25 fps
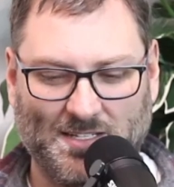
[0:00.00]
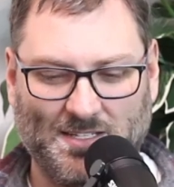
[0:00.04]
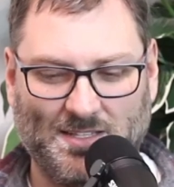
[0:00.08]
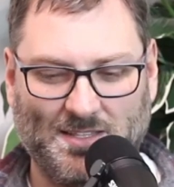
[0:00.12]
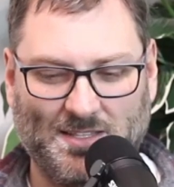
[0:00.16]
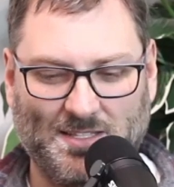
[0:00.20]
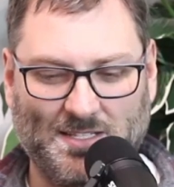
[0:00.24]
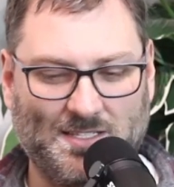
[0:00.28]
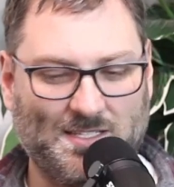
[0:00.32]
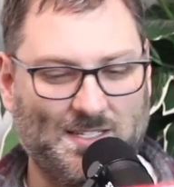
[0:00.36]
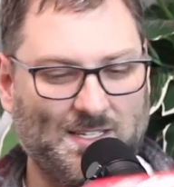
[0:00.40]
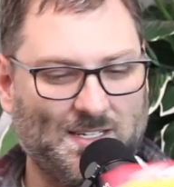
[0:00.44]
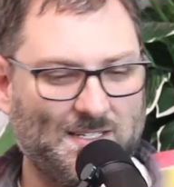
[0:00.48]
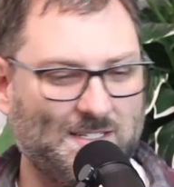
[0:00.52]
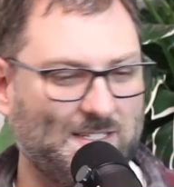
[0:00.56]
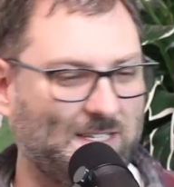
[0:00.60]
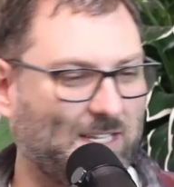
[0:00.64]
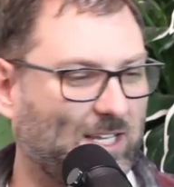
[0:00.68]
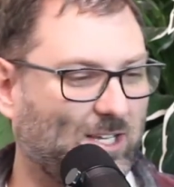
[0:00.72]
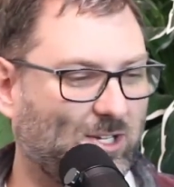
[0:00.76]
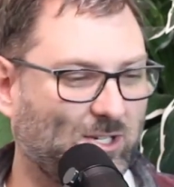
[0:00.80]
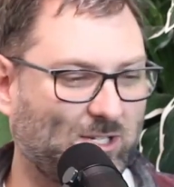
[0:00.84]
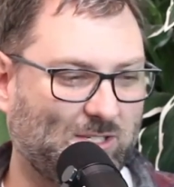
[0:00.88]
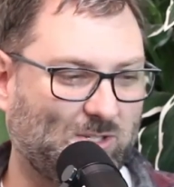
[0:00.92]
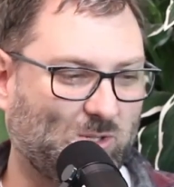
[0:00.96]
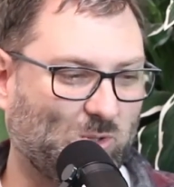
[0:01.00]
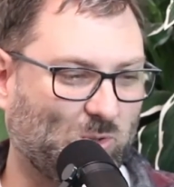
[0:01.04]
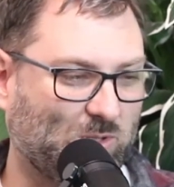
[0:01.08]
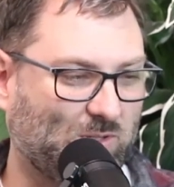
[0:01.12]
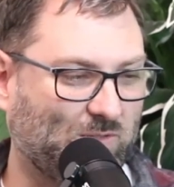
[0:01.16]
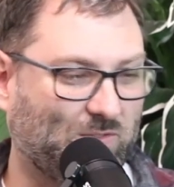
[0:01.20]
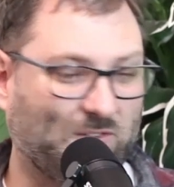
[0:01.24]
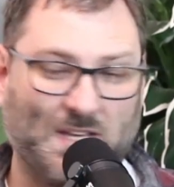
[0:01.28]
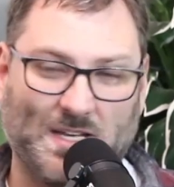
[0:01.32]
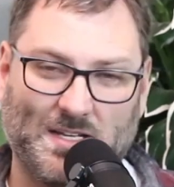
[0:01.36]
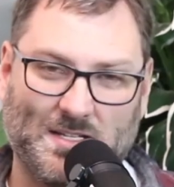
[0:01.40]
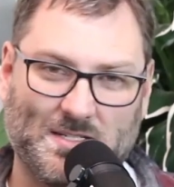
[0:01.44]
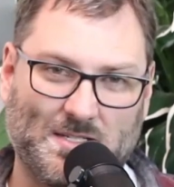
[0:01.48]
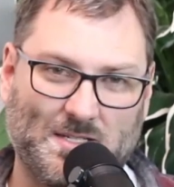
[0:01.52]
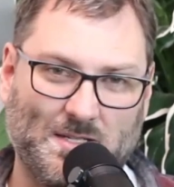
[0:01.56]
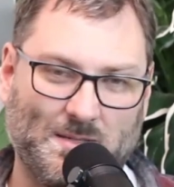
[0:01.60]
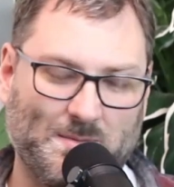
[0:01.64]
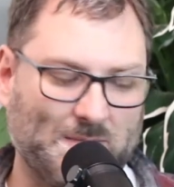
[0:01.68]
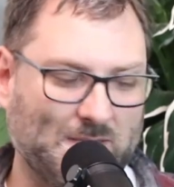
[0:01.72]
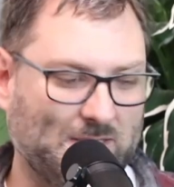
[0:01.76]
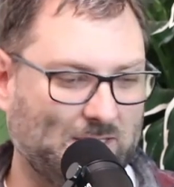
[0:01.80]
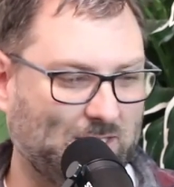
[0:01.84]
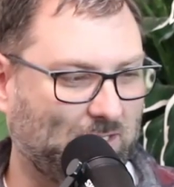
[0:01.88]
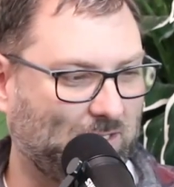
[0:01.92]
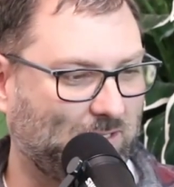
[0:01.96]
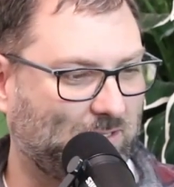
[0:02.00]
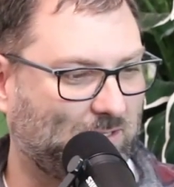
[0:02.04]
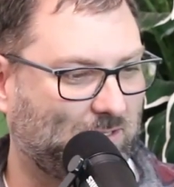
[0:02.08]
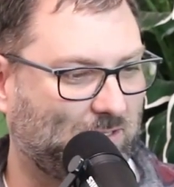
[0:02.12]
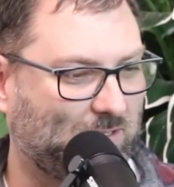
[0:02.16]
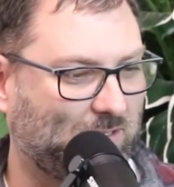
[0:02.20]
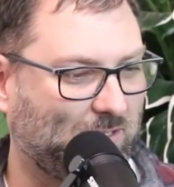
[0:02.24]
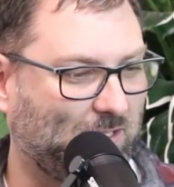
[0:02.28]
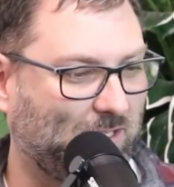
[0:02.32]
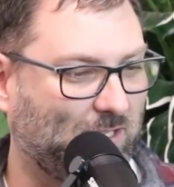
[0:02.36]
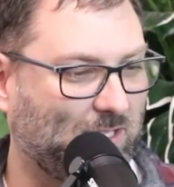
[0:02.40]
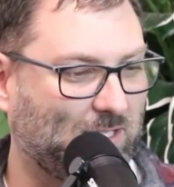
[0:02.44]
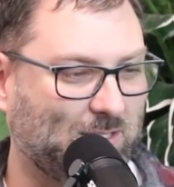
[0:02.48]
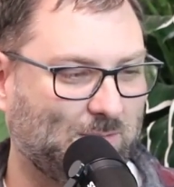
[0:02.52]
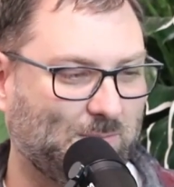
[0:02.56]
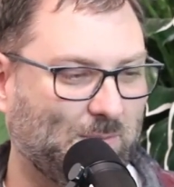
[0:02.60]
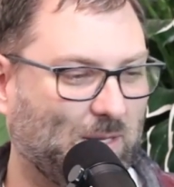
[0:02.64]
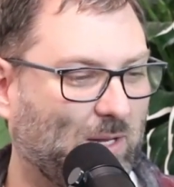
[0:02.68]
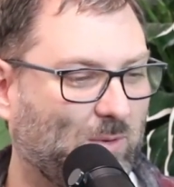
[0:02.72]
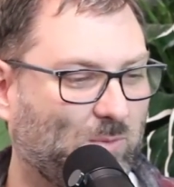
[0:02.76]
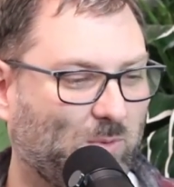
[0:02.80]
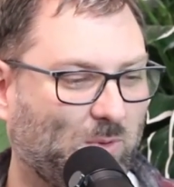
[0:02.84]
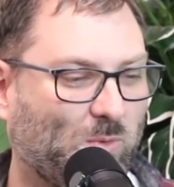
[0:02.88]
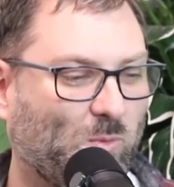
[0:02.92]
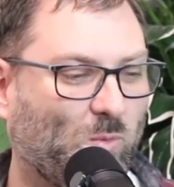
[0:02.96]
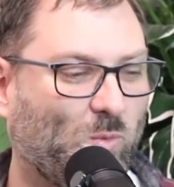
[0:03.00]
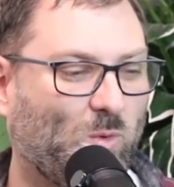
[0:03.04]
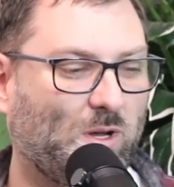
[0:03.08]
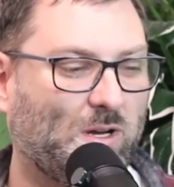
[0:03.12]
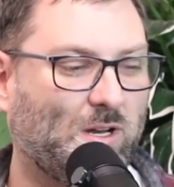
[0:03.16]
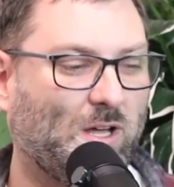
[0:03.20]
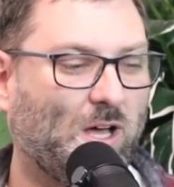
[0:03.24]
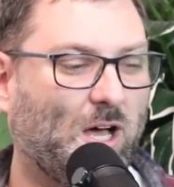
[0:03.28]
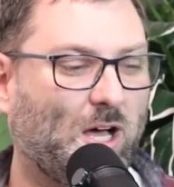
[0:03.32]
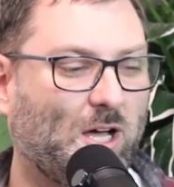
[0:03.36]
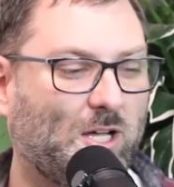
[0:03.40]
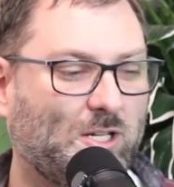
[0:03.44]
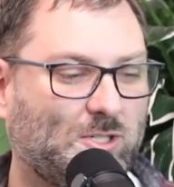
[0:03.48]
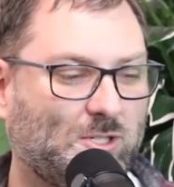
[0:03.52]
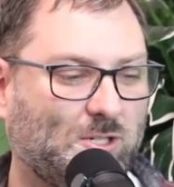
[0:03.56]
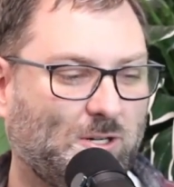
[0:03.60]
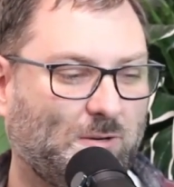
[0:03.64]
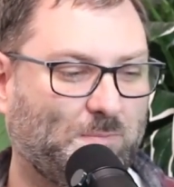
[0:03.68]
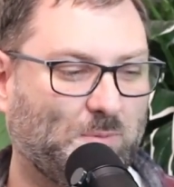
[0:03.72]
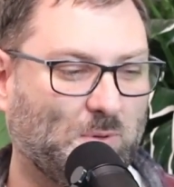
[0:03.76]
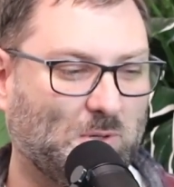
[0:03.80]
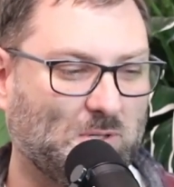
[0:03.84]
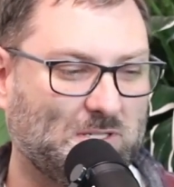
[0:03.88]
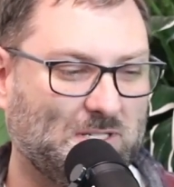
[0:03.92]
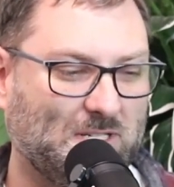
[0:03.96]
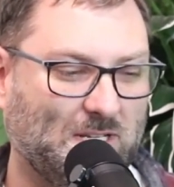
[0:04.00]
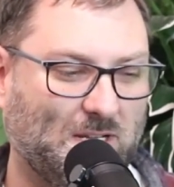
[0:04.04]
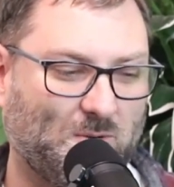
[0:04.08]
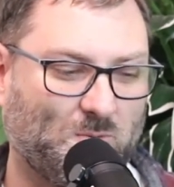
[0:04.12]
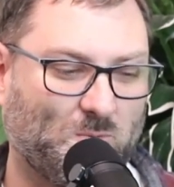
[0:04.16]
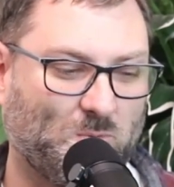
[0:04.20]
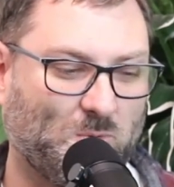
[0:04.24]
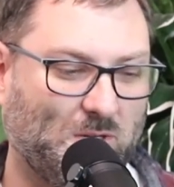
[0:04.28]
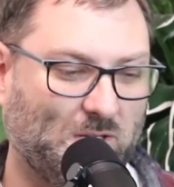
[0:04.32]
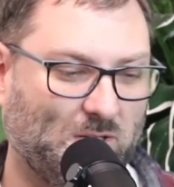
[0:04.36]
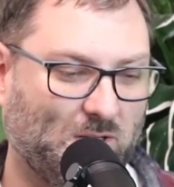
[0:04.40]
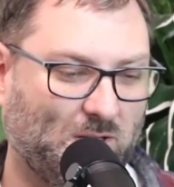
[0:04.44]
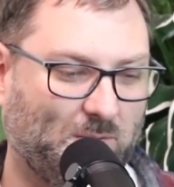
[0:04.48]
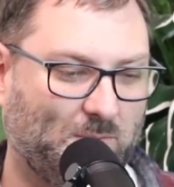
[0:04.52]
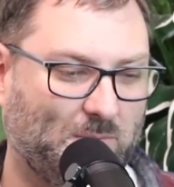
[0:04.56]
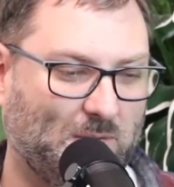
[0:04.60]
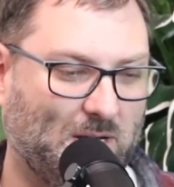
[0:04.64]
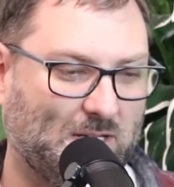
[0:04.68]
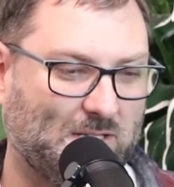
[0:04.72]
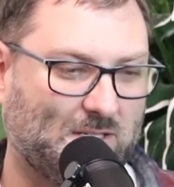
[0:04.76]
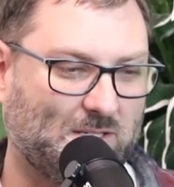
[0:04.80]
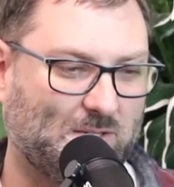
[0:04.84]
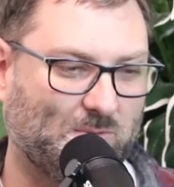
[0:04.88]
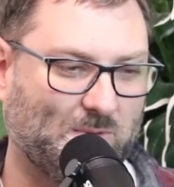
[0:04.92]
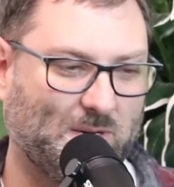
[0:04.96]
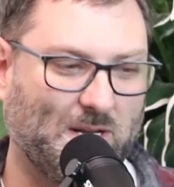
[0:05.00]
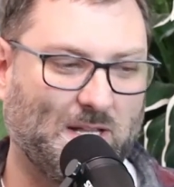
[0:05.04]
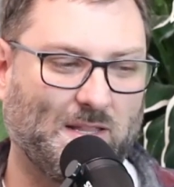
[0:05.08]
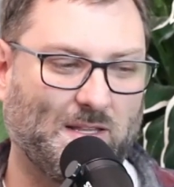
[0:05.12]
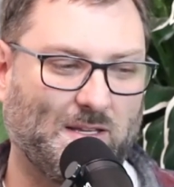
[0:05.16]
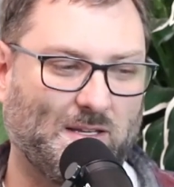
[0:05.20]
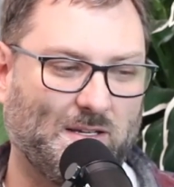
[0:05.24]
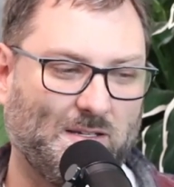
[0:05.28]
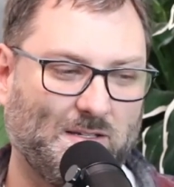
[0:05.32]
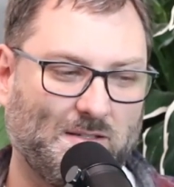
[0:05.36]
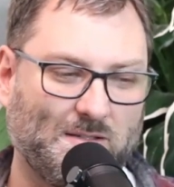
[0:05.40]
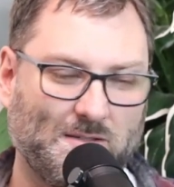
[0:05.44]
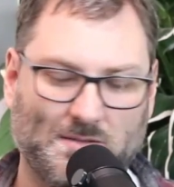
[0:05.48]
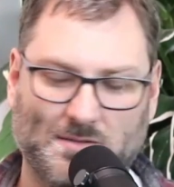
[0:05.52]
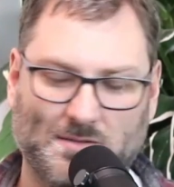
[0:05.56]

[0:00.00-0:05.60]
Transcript: This is a good source of calcium, it says. It is made with 100% real mozzarella.